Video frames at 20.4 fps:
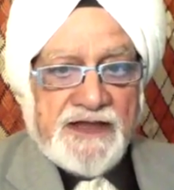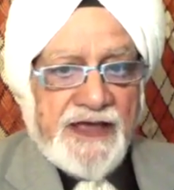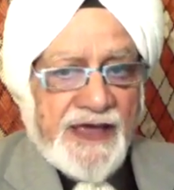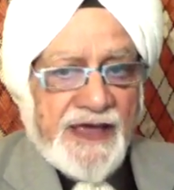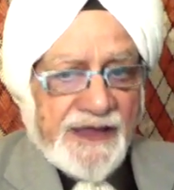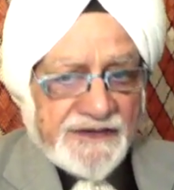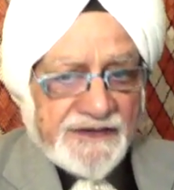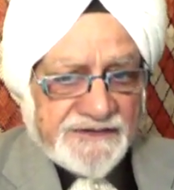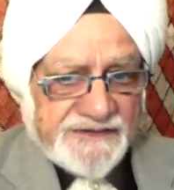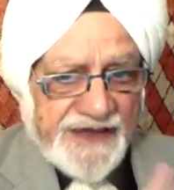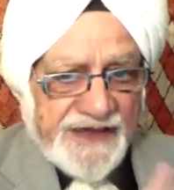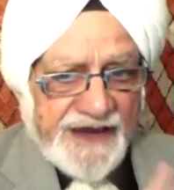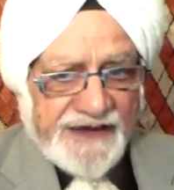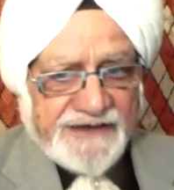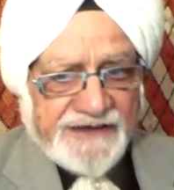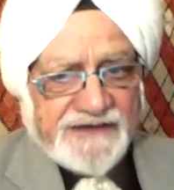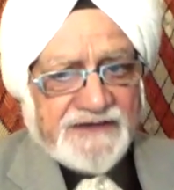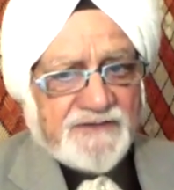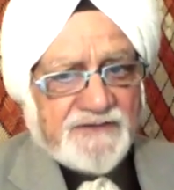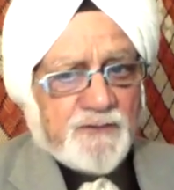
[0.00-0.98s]
And
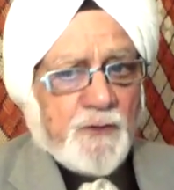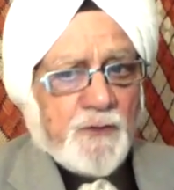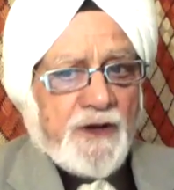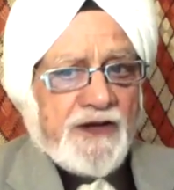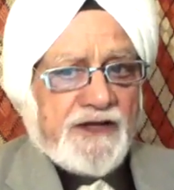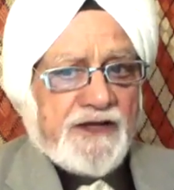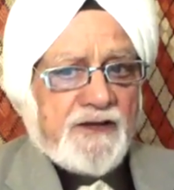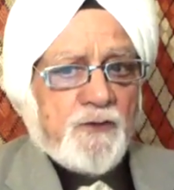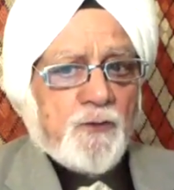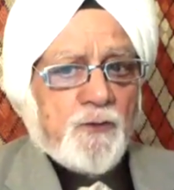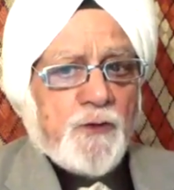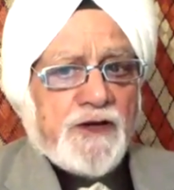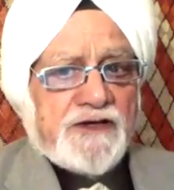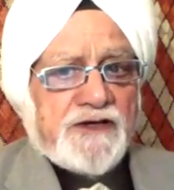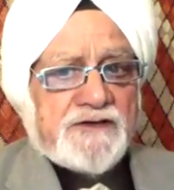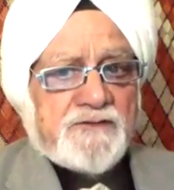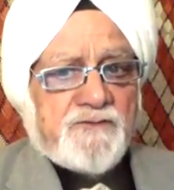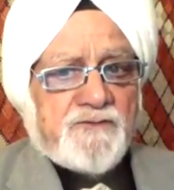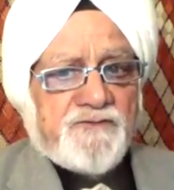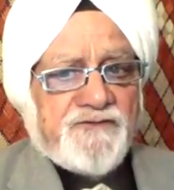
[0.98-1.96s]
that is why what
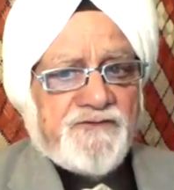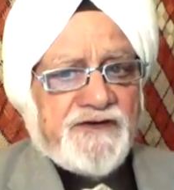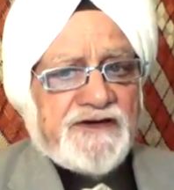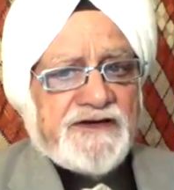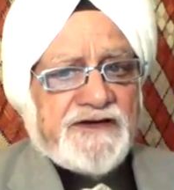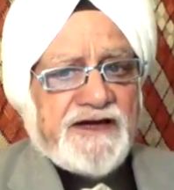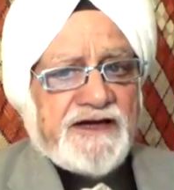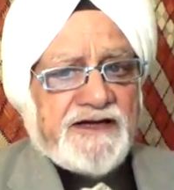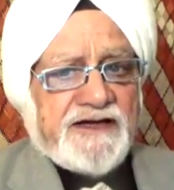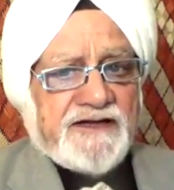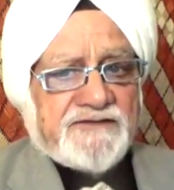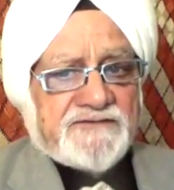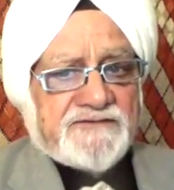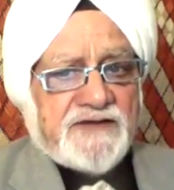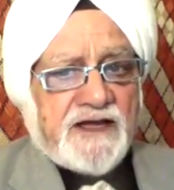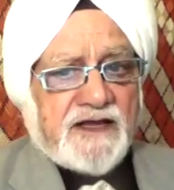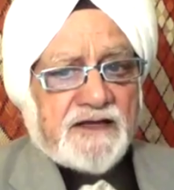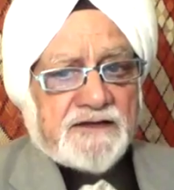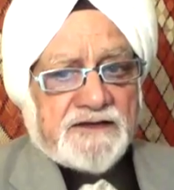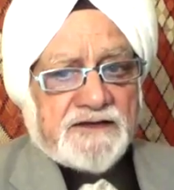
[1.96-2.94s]
Finland has
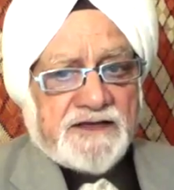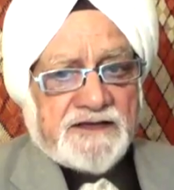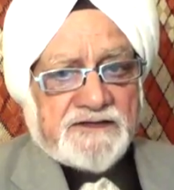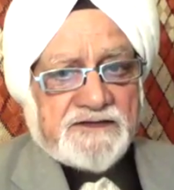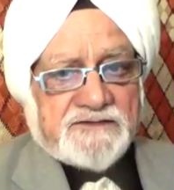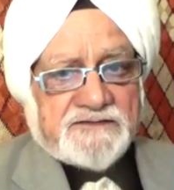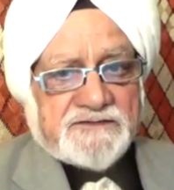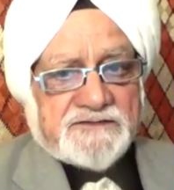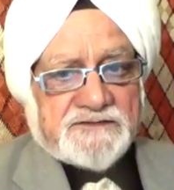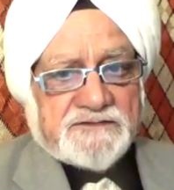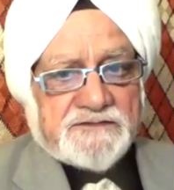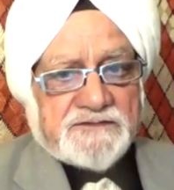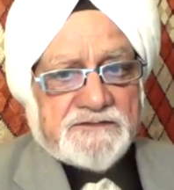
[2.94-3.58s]
done is